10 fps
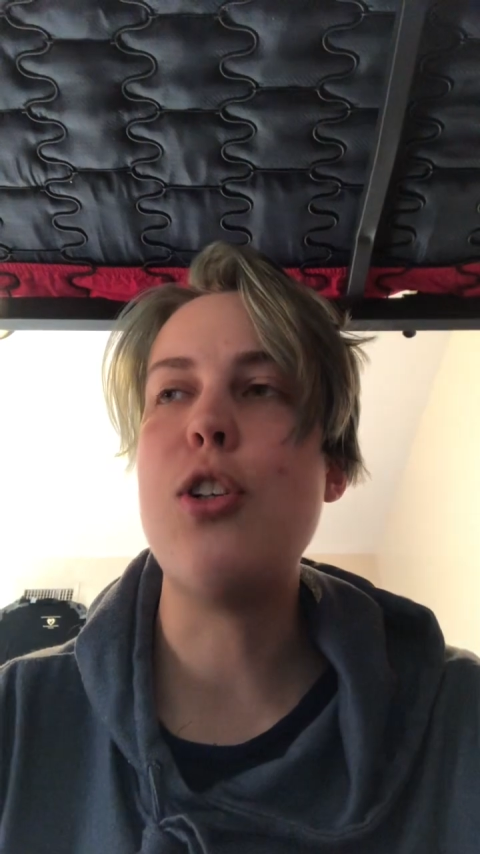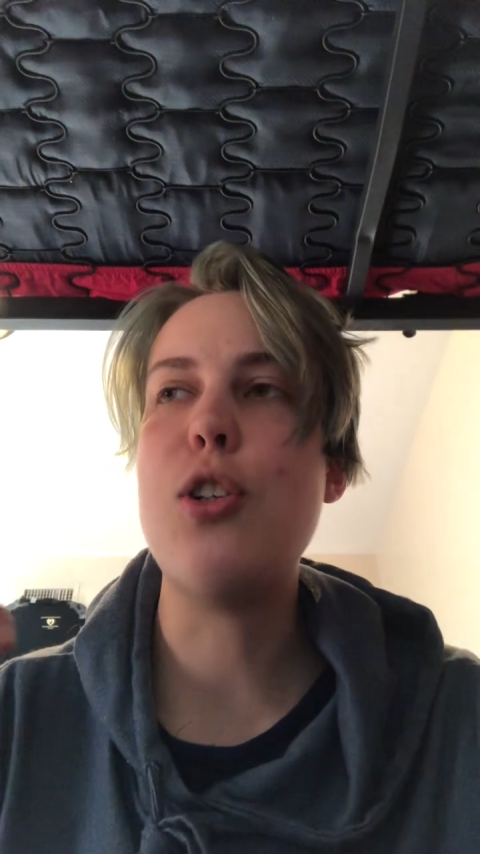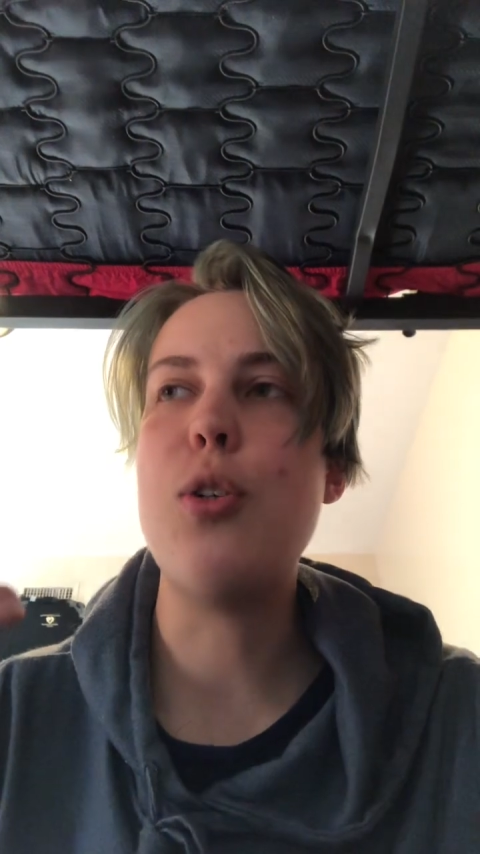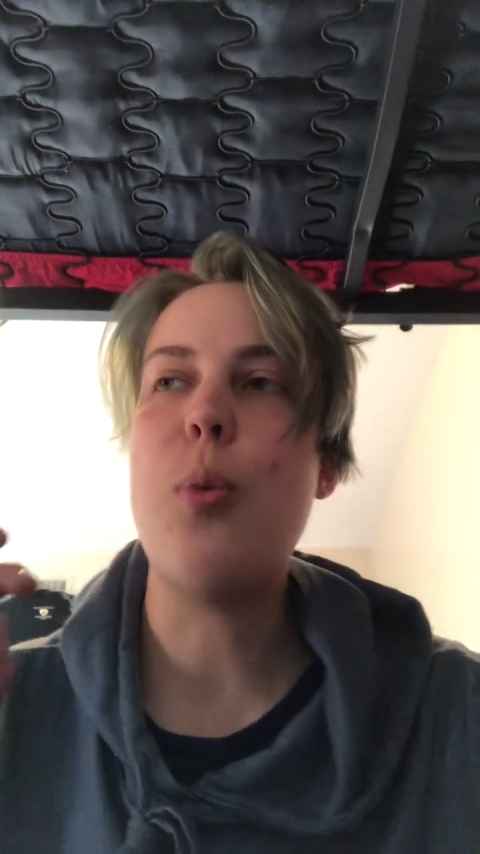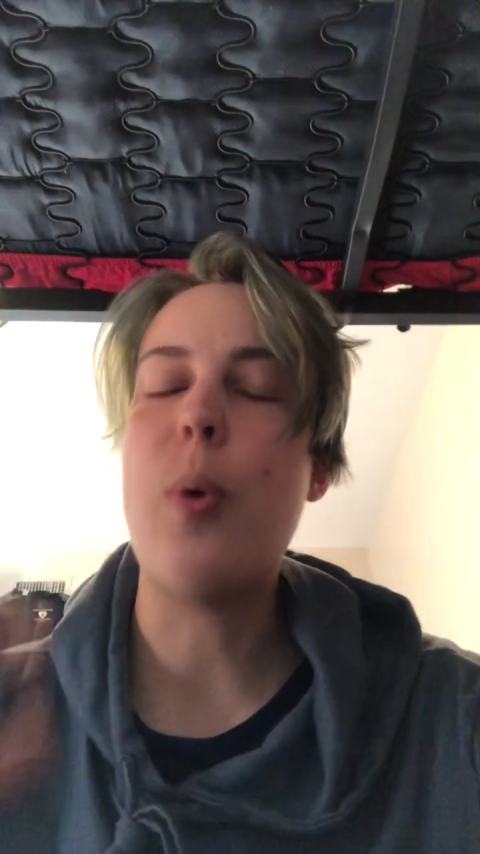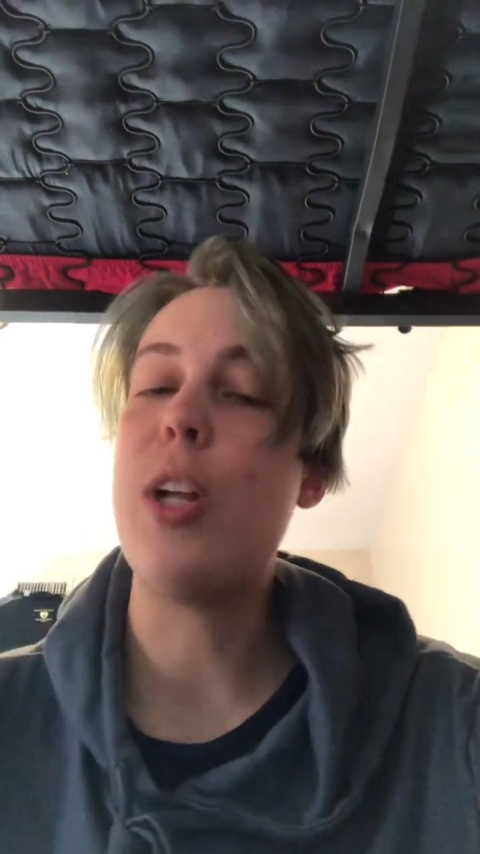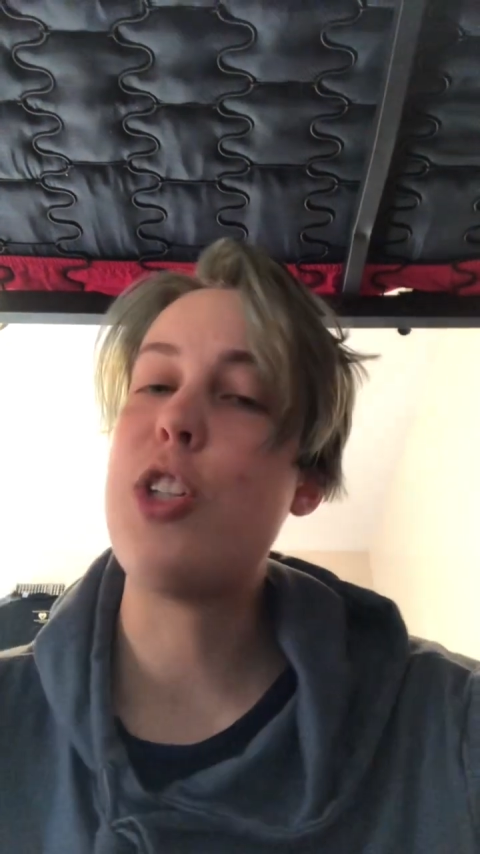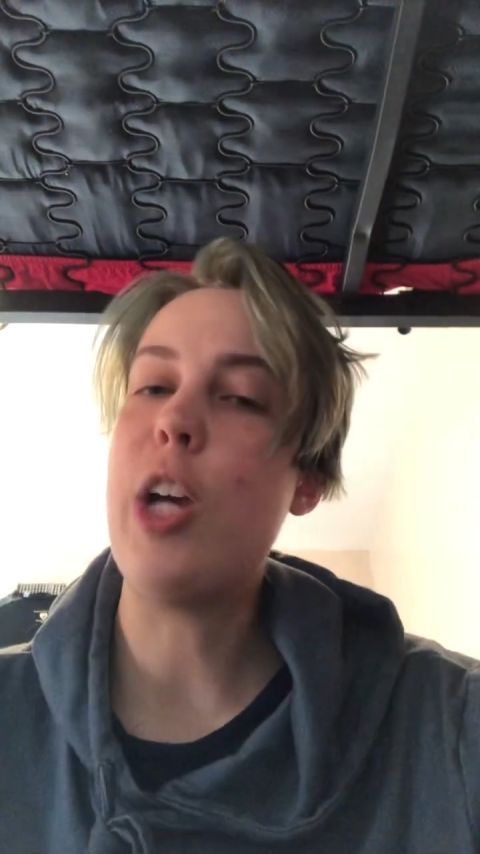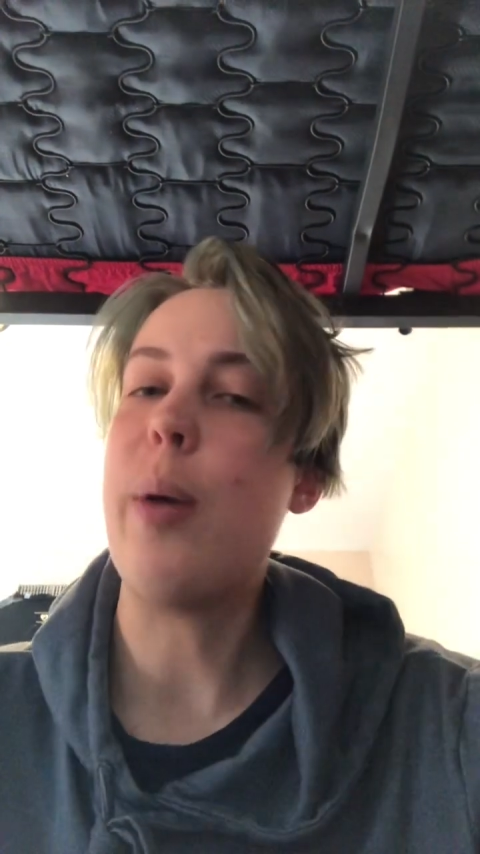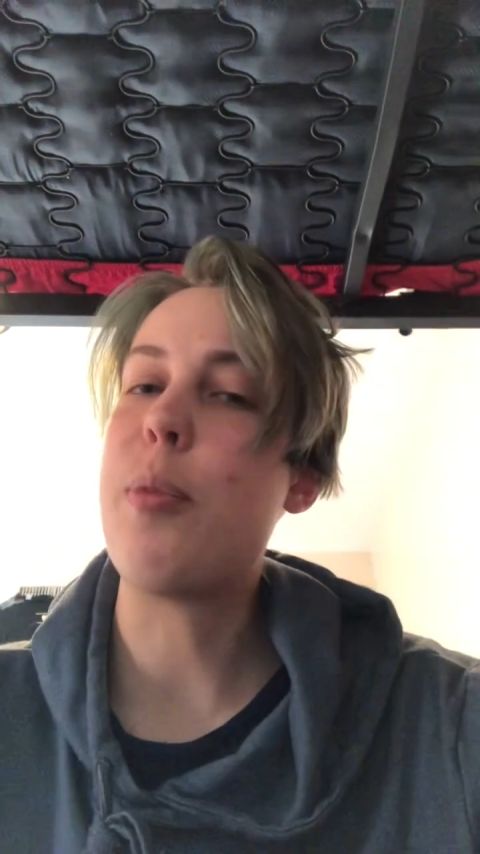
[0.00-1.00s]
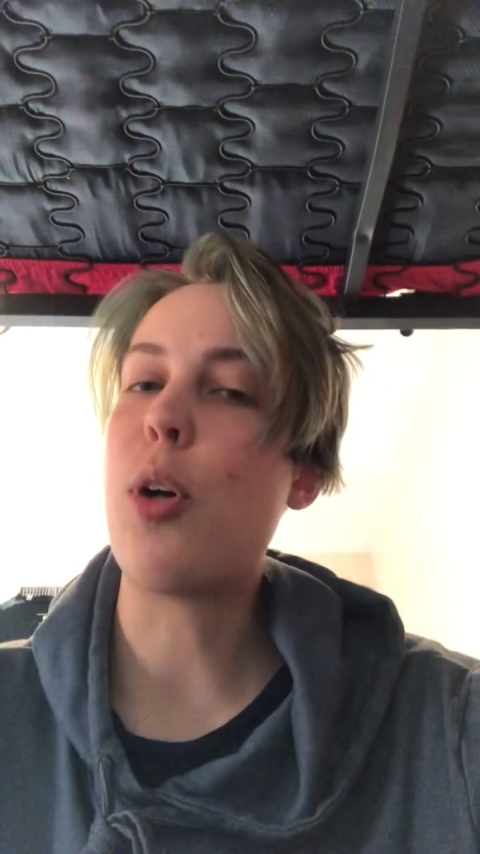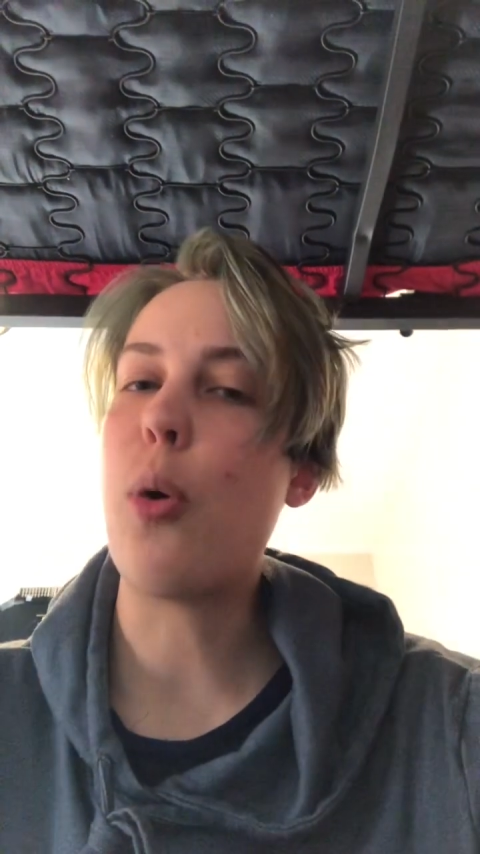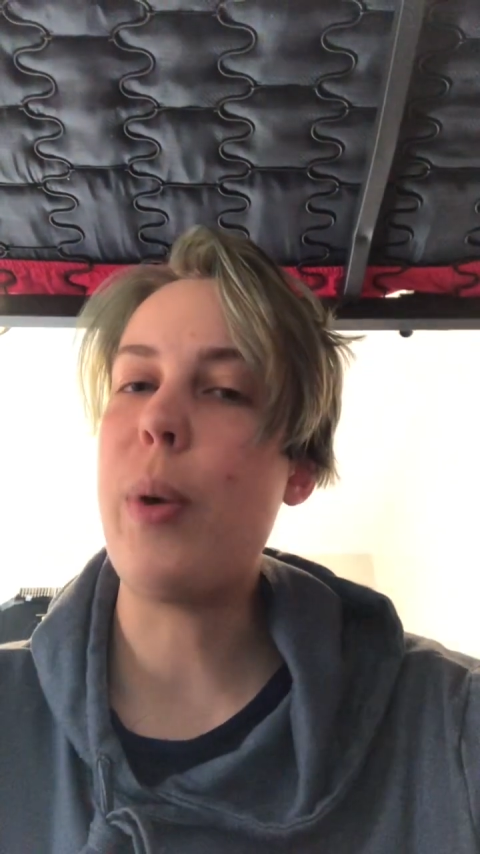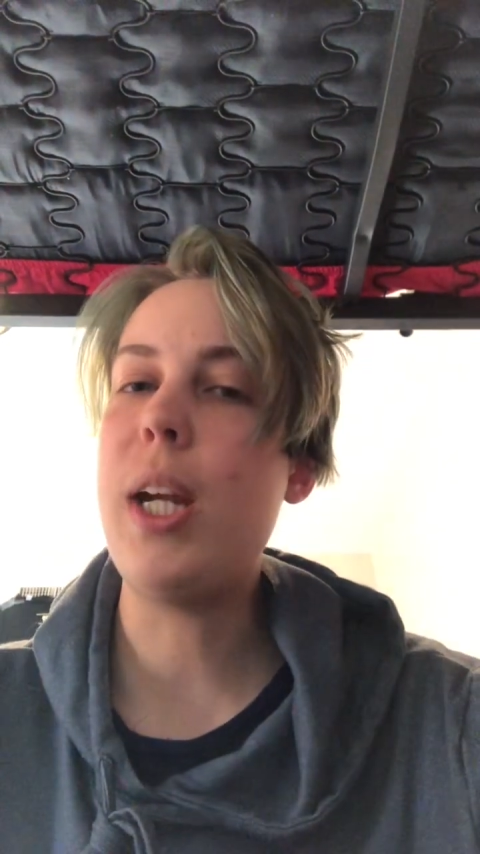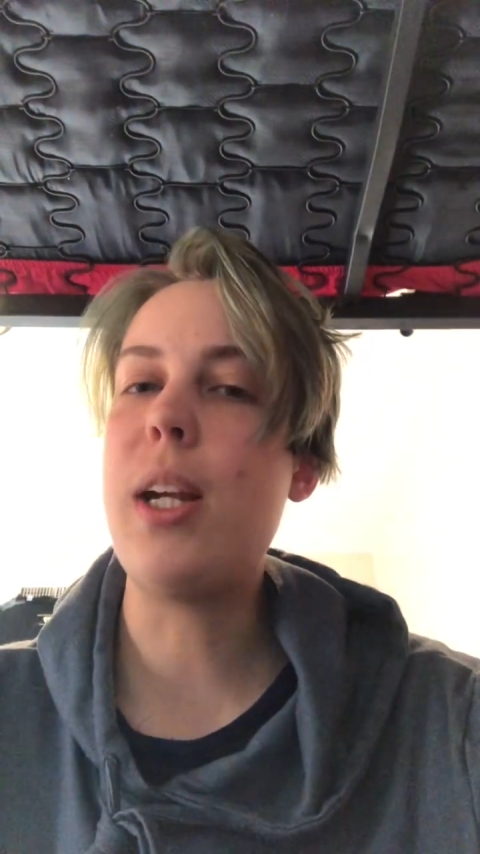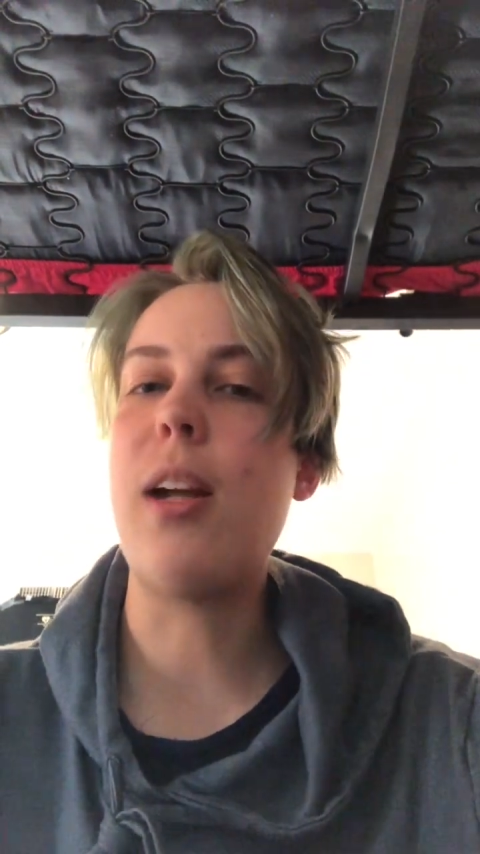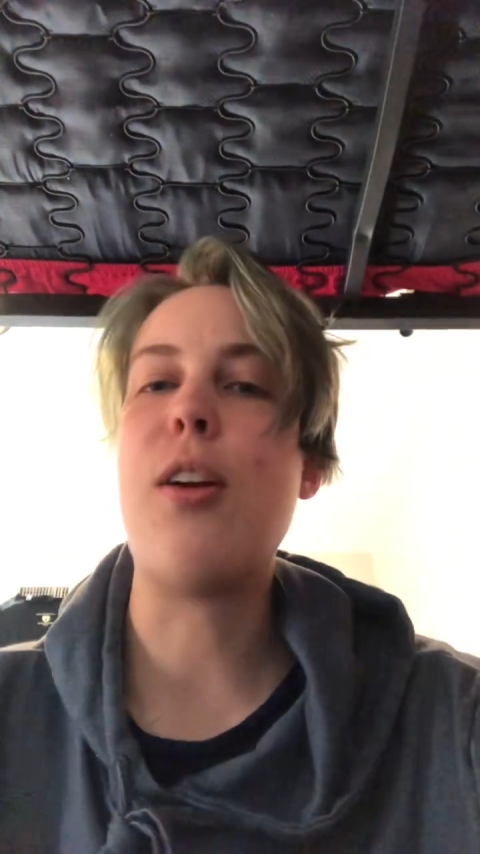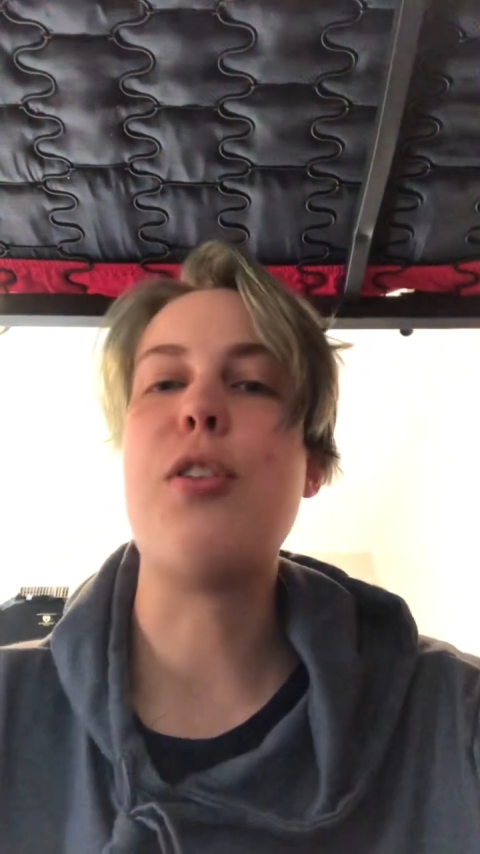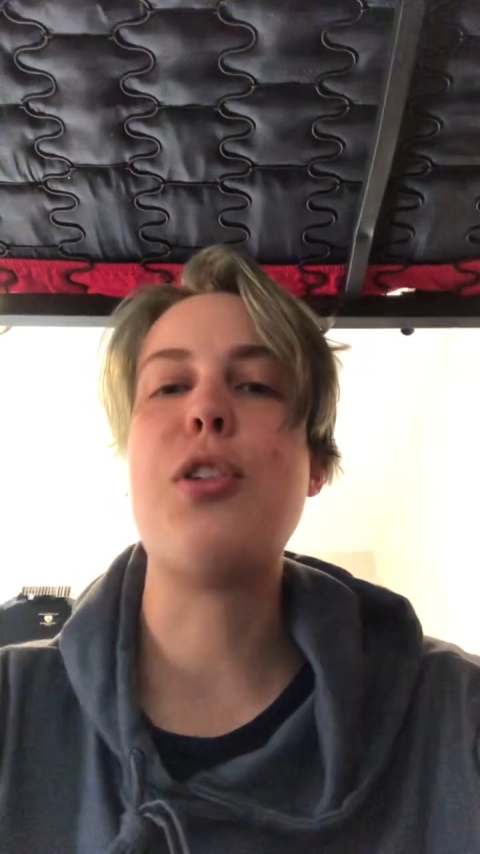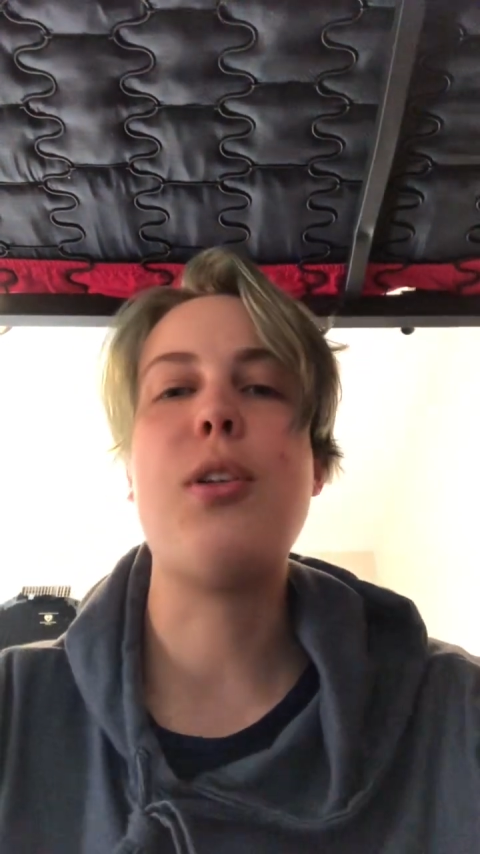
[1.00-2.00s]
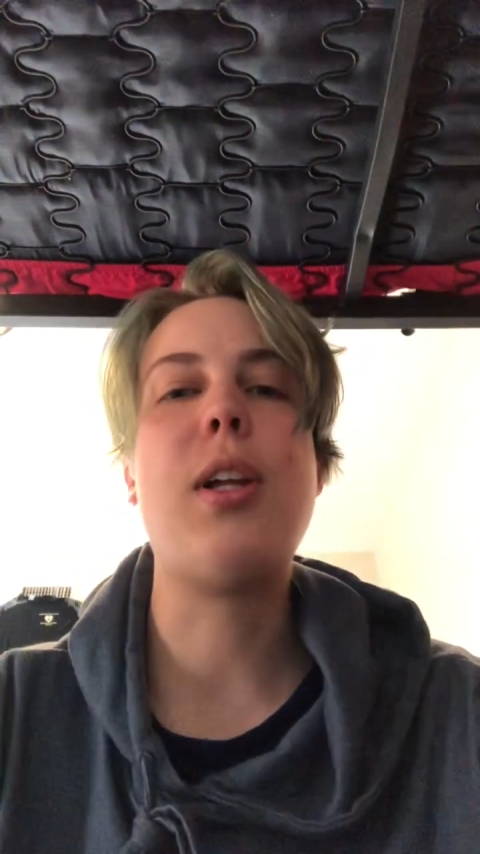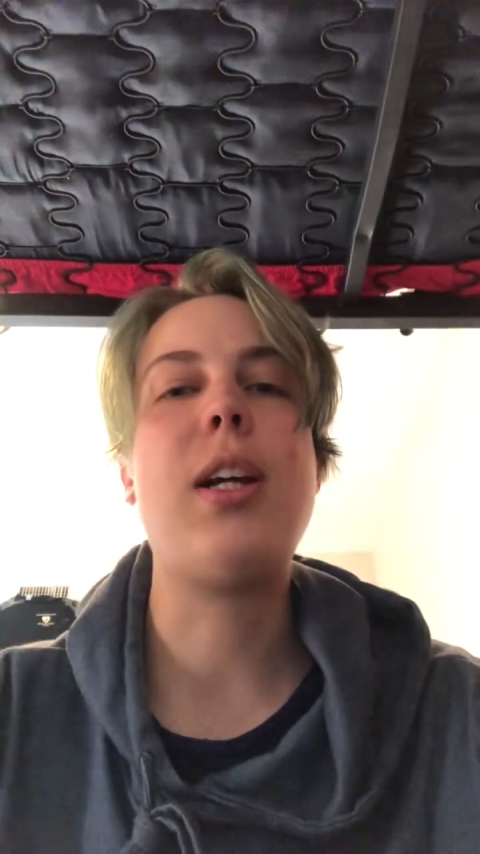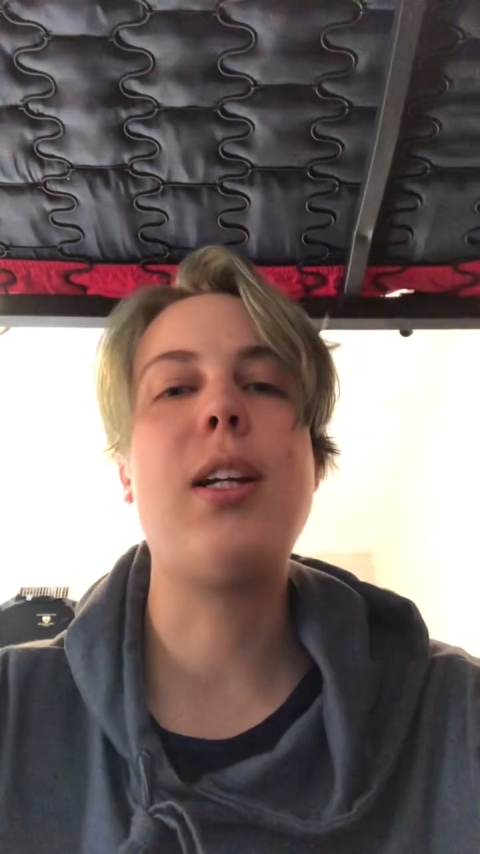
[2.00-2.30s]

do one chapter a week, and I'll do